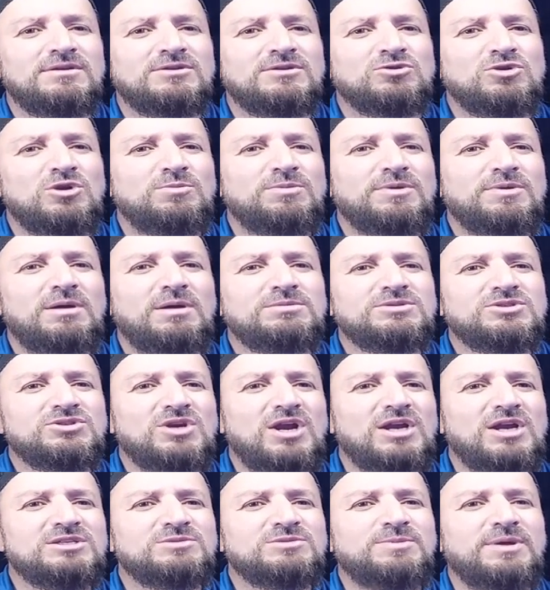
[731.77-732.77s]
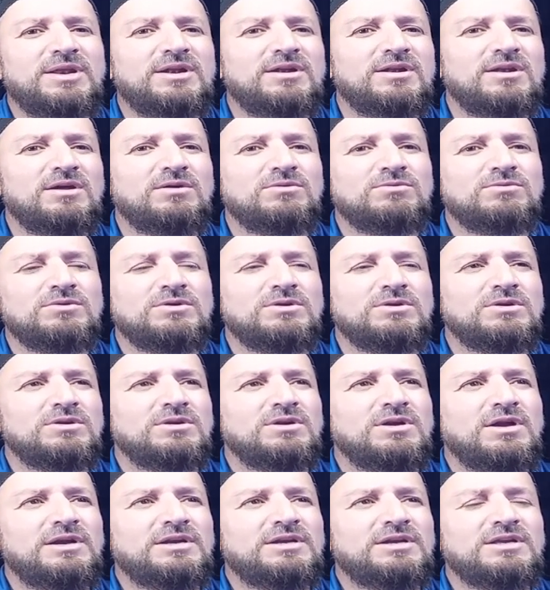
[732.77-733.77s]
So it becomes transparent now.
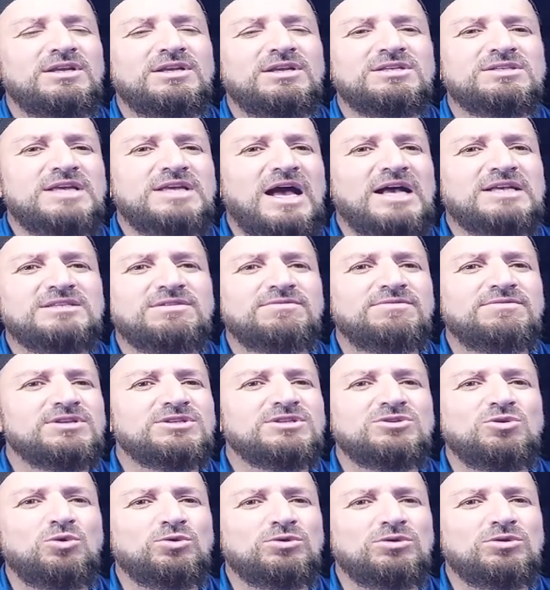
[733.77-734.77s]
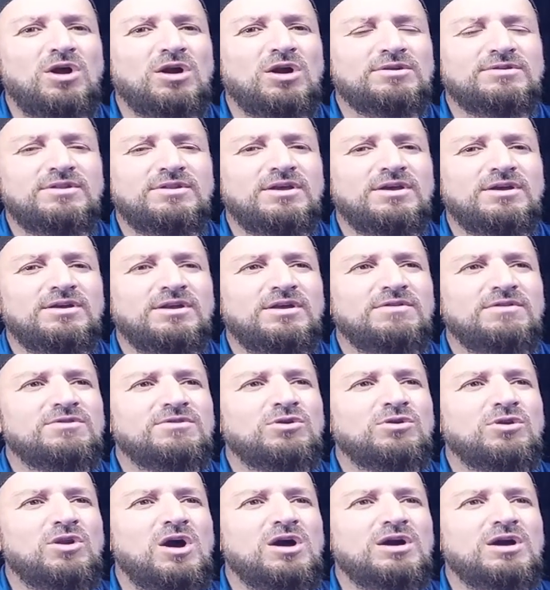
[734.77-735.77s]
It is as if it is not there. If the
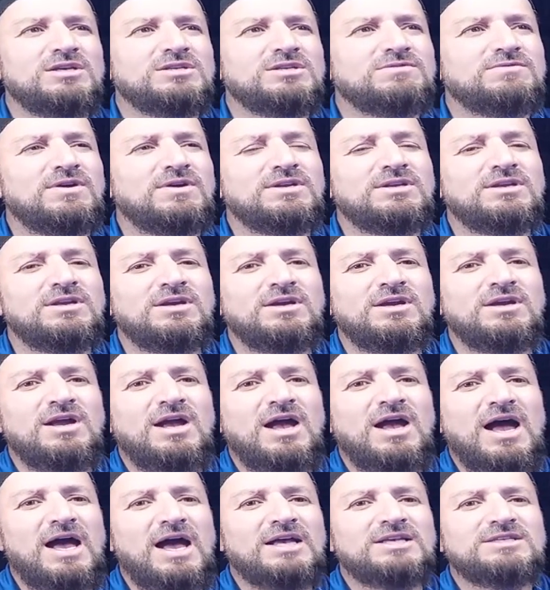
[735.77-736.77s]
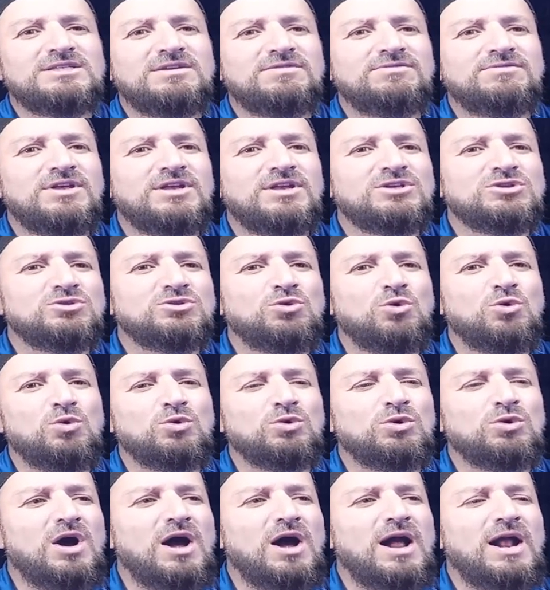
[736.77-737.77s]
clock is 1, as if there is
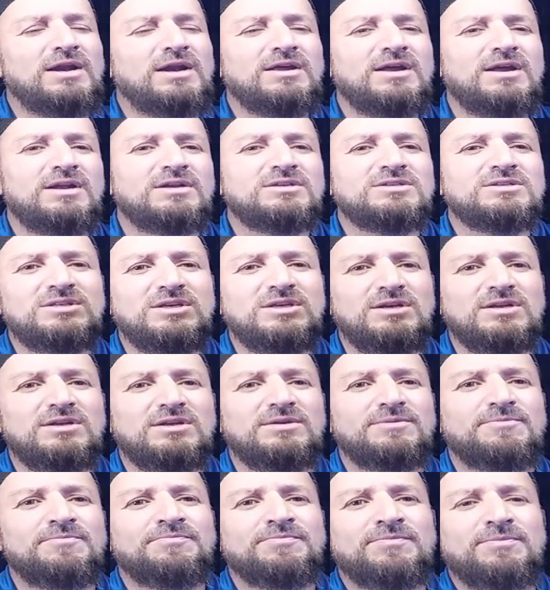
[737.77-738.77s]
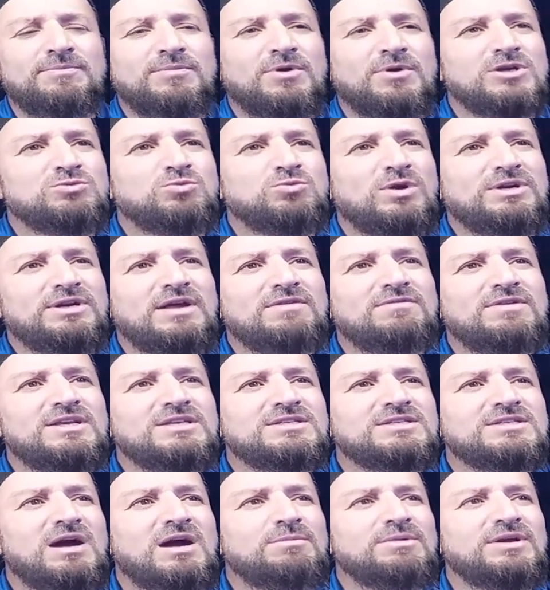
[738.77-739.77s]
no AND gates there, because whatever
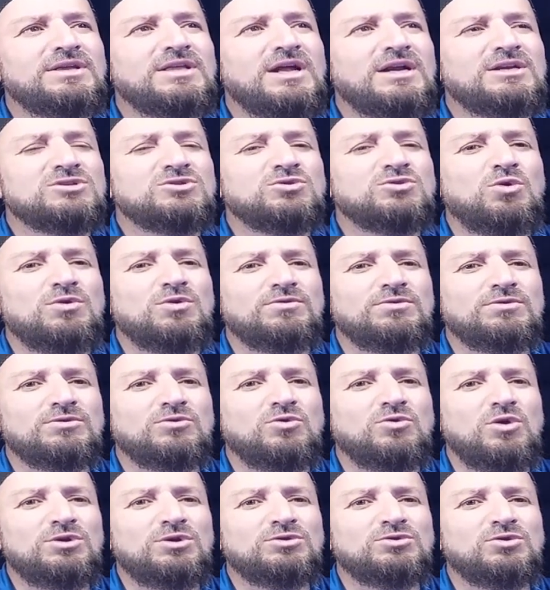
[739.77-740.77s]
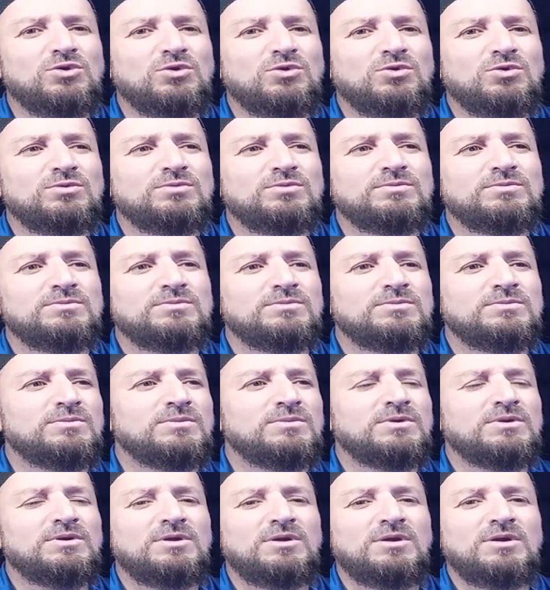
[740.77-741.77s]
is coming, that is going through.
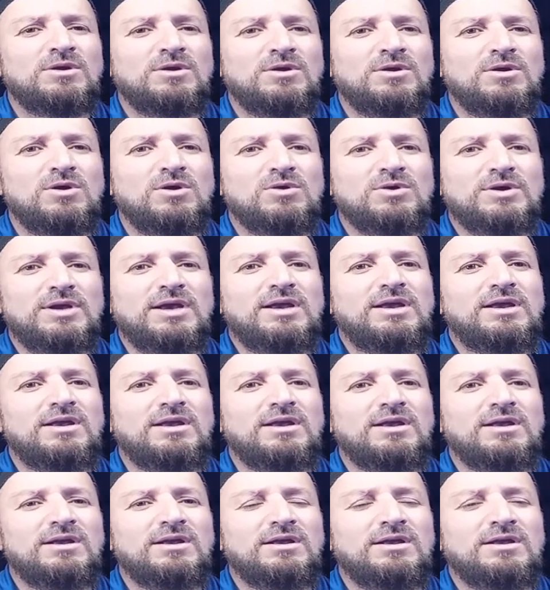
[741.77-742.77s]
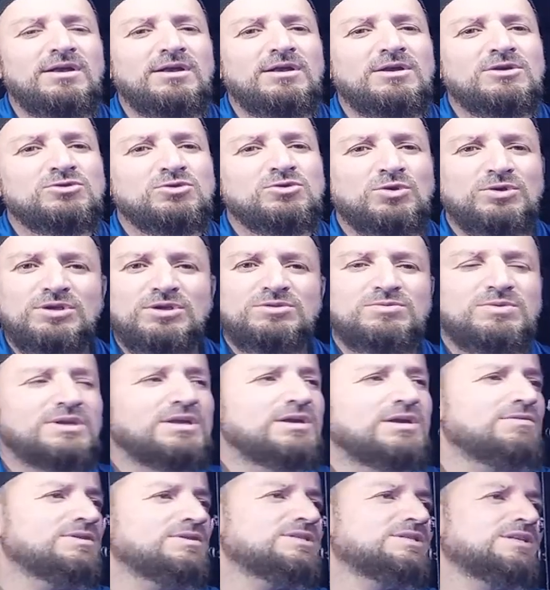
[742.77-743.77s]
Okay, so this will
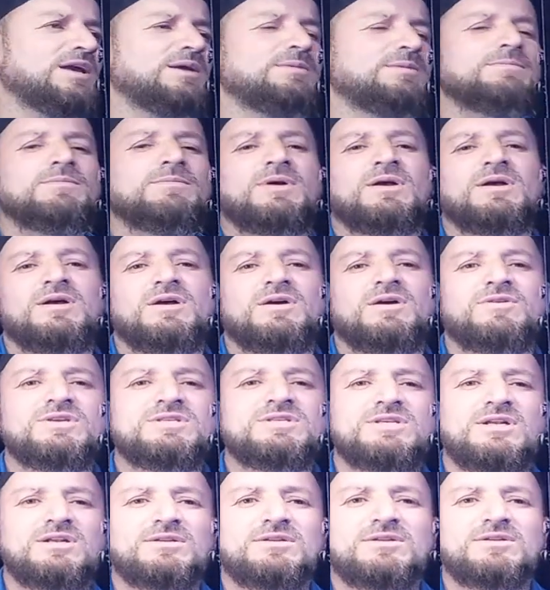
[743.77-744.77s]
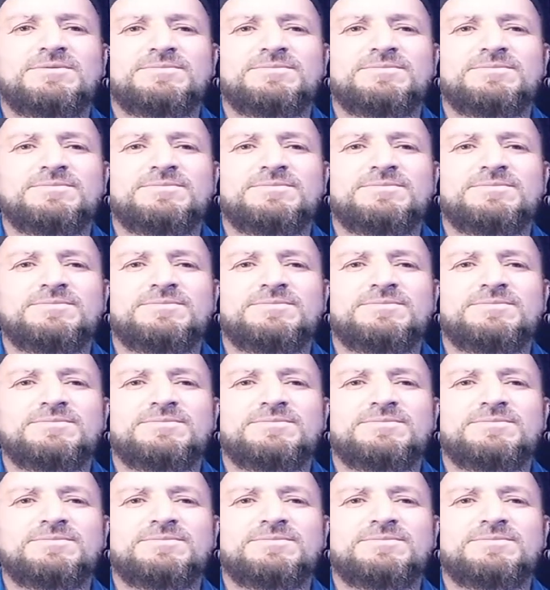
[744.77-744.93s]
give us same result.